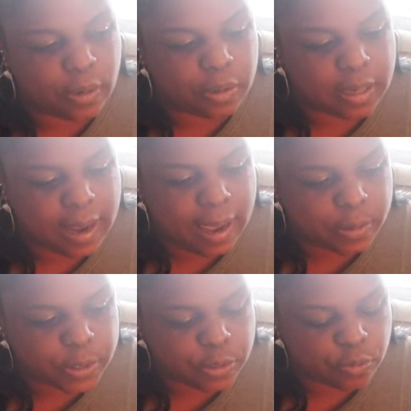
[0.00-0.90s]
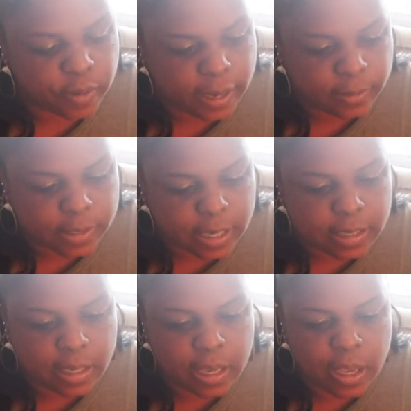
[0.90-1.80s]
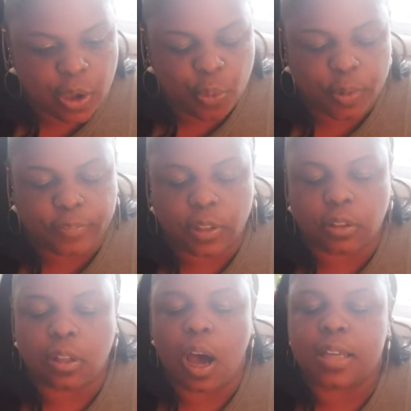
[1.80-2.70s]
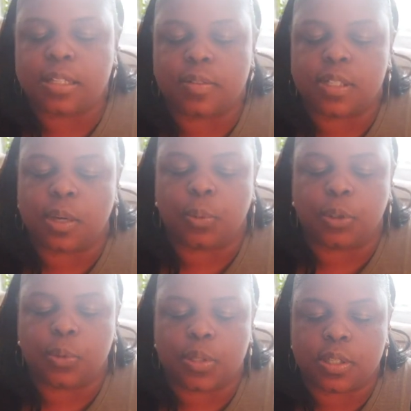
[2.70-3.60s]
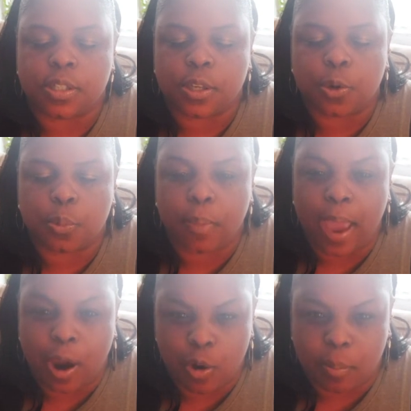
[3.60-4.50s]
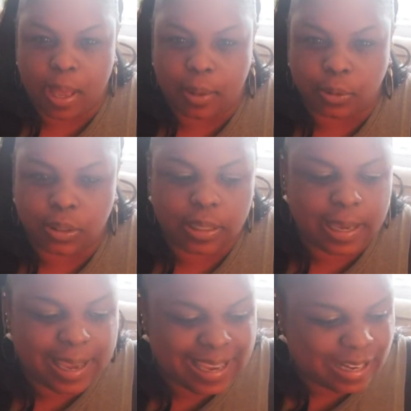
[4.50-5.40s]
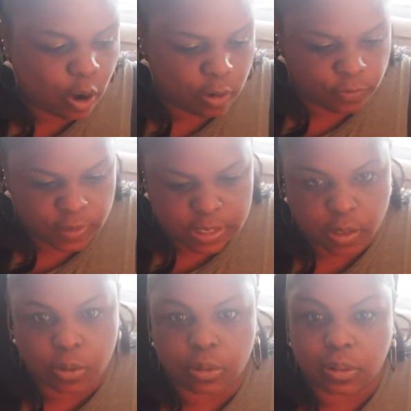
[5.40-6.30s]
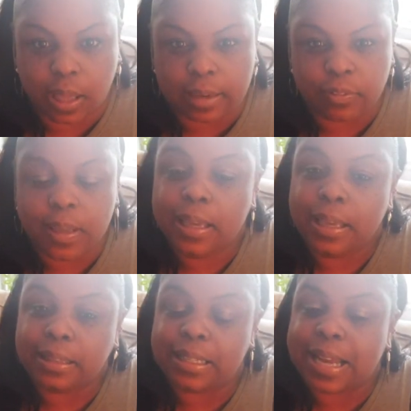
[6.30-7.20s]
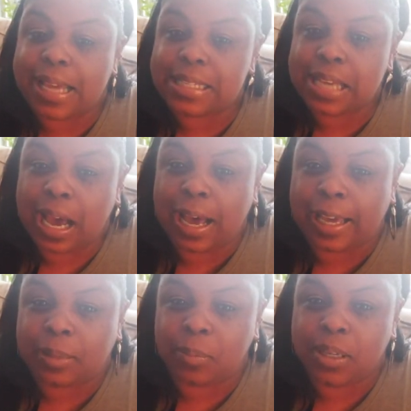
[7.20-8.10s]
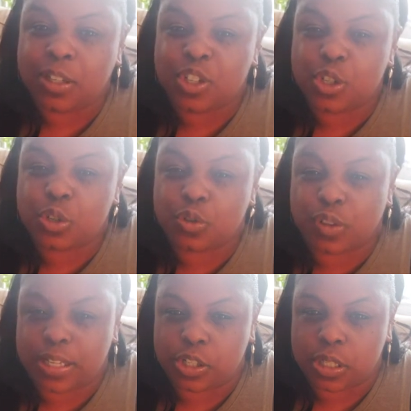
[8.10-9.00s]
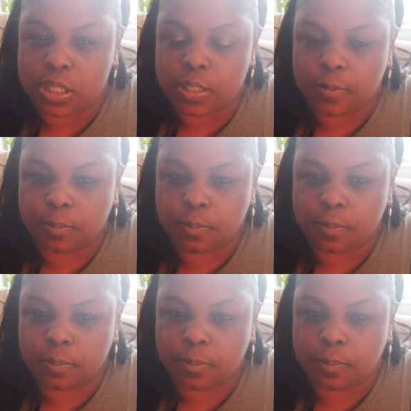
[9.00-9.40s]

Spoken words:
now surrounded with the loss of someone who is so paramount in our physical life, then that time stretches.